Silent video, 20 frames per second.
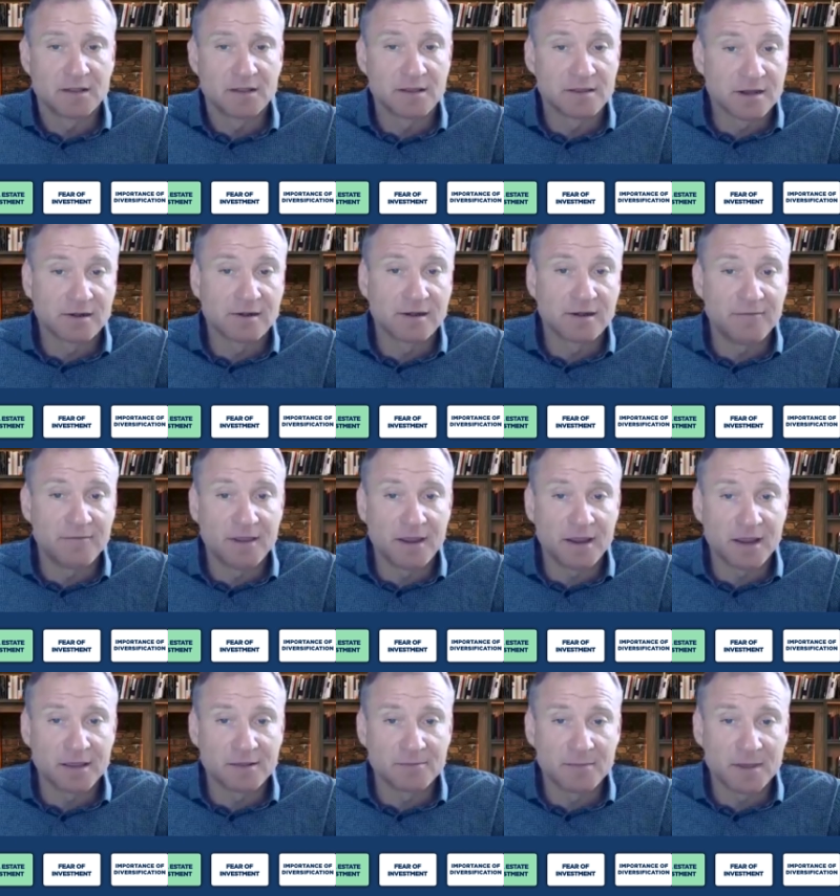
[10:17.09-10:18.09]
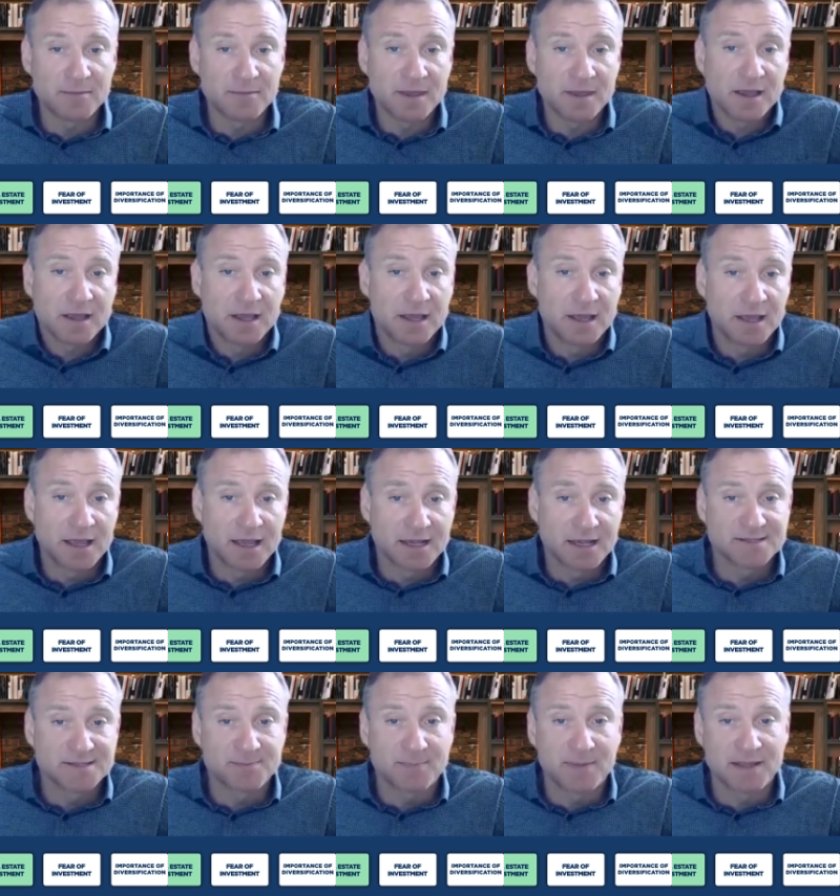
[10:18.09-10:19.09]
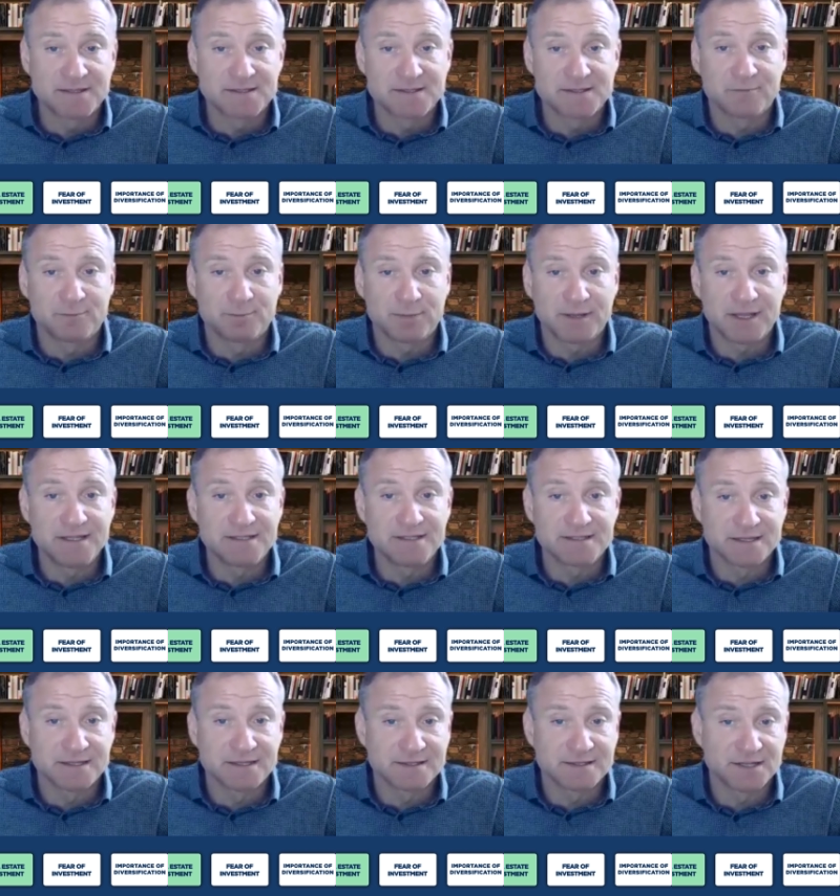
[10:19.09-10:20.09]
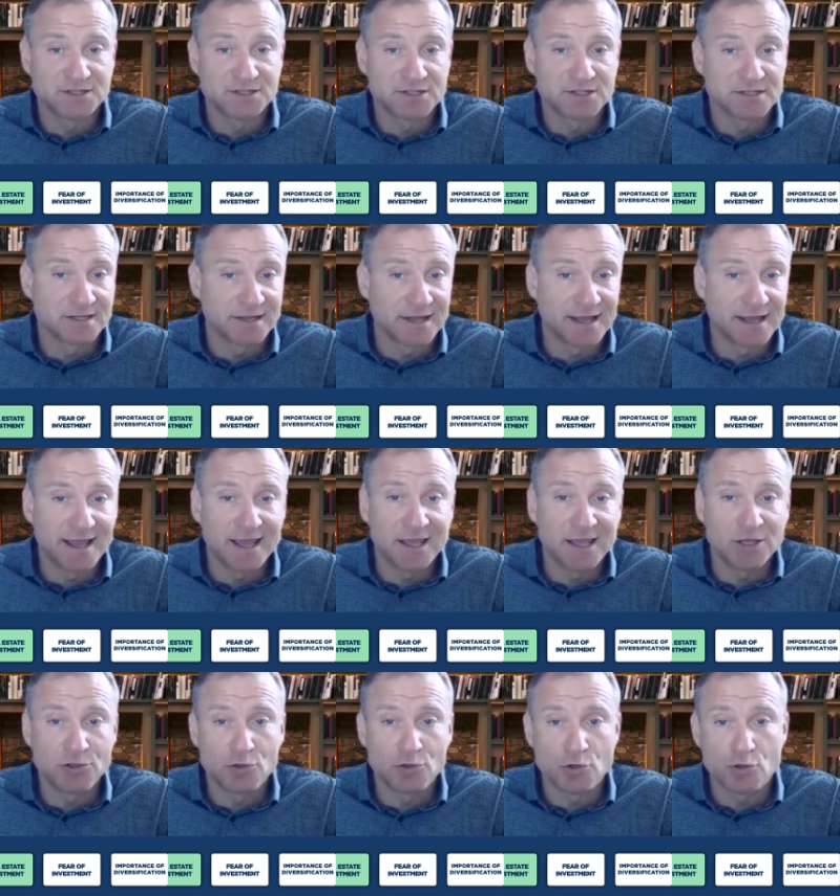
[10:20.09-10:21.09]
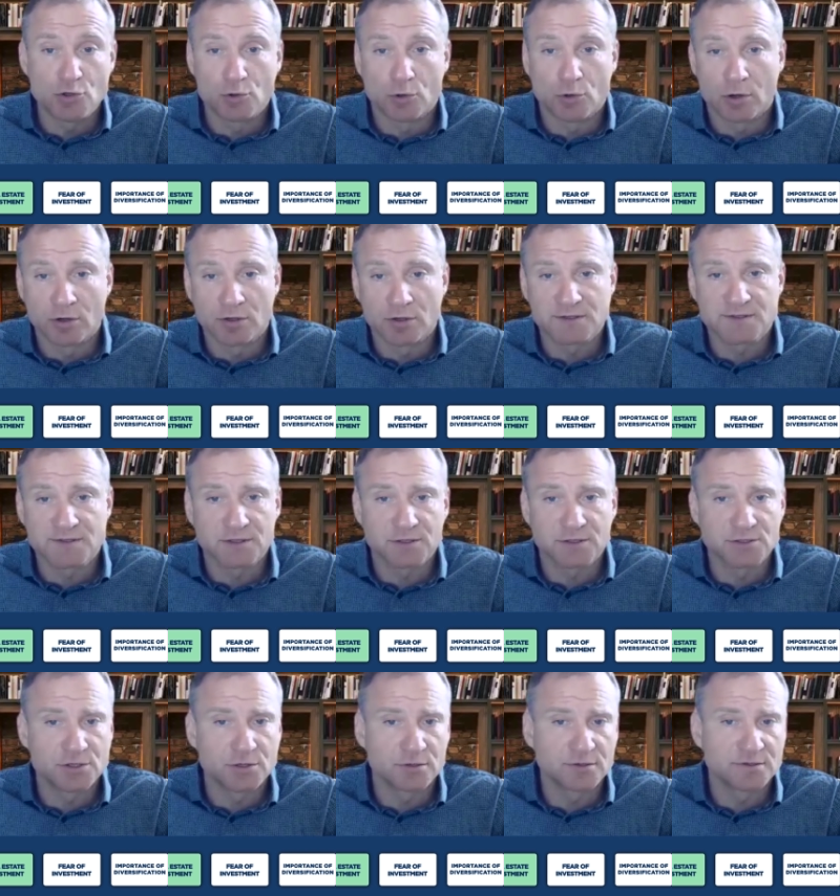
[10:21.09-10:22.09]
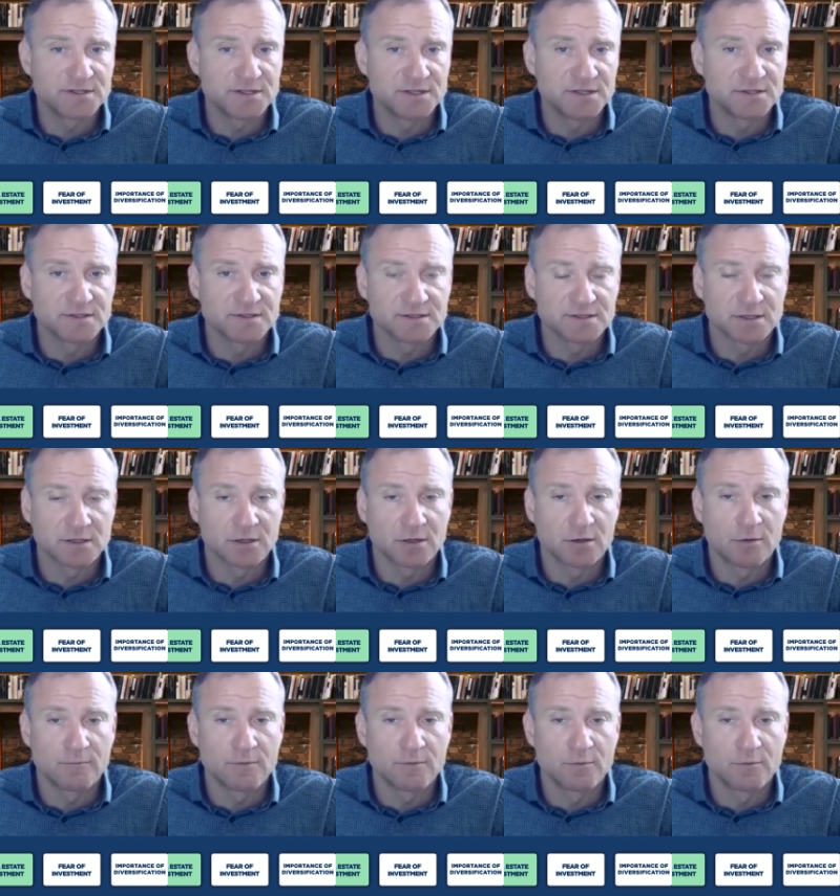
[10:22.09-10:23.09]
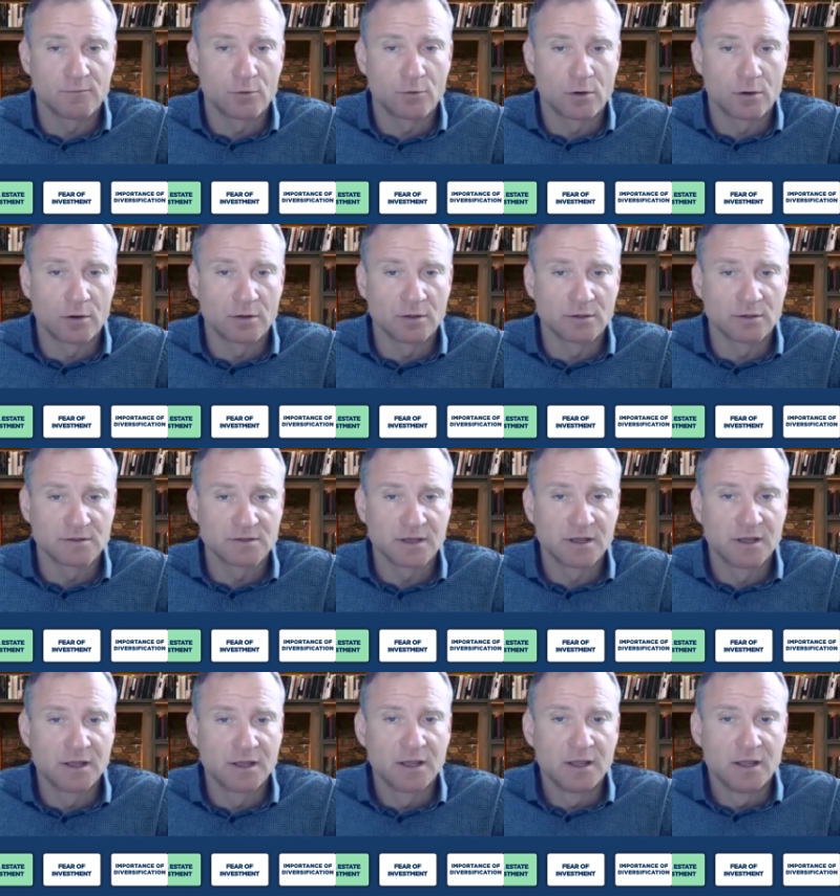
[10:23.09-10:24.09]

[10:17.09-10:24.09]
that are living in maybe uh, expensive places such as LA, New York, mm Jersey's uh, of the world,